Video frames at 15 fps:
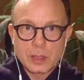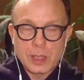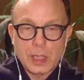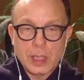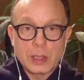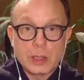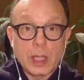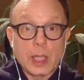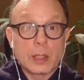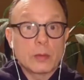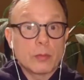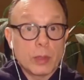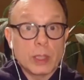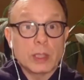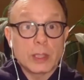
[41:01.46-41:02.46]
And
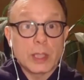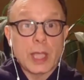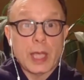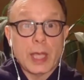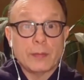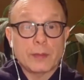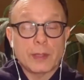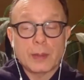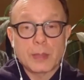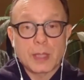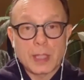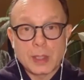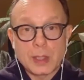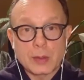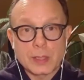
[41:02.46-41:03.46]
really you have to, I mean,
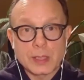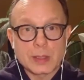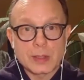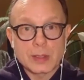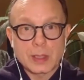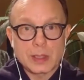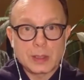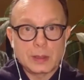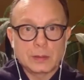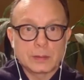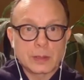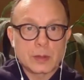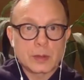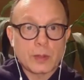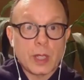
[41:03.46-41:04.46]
I know it sounds a little
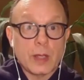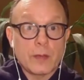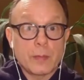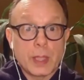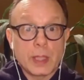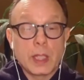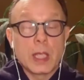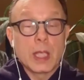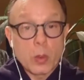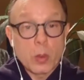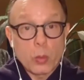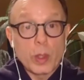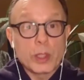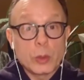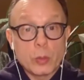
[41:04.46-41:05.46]
contrived, but
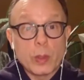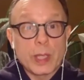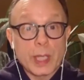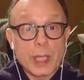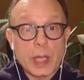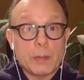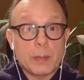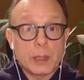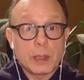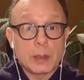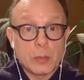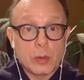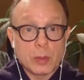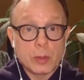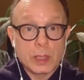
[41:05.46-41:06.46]
when you wake up in the
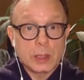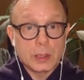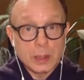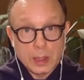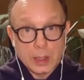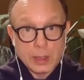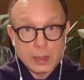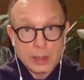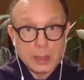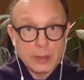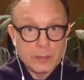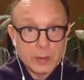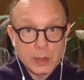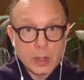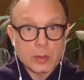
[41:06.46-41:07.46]
morning, leave
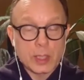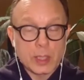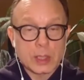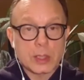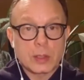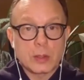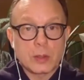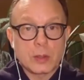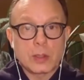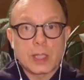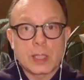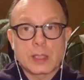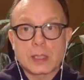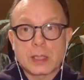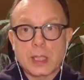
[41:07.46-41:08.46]
a note next to your
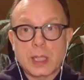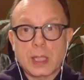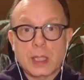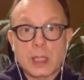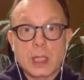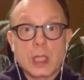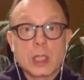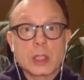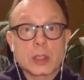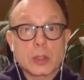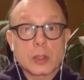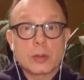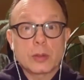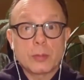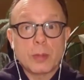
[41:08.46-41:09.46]
nightstand so
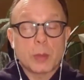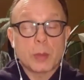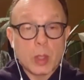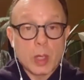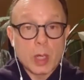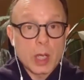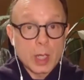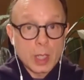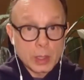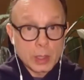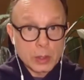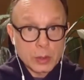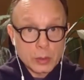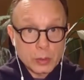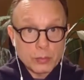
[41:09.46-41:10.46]
you remember
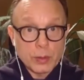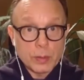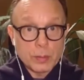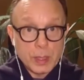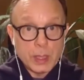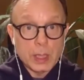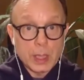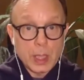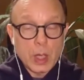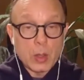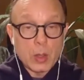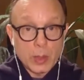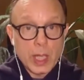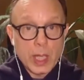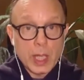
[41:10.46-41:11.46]
to repeat,
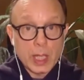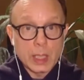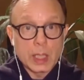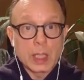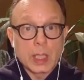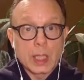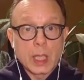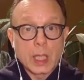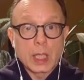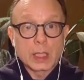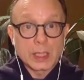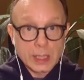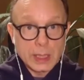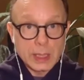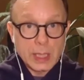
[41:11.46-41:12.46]
oh yeah,
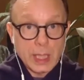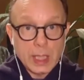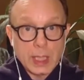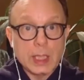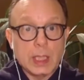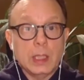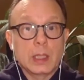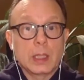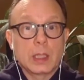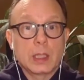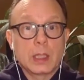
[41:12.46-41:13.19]
today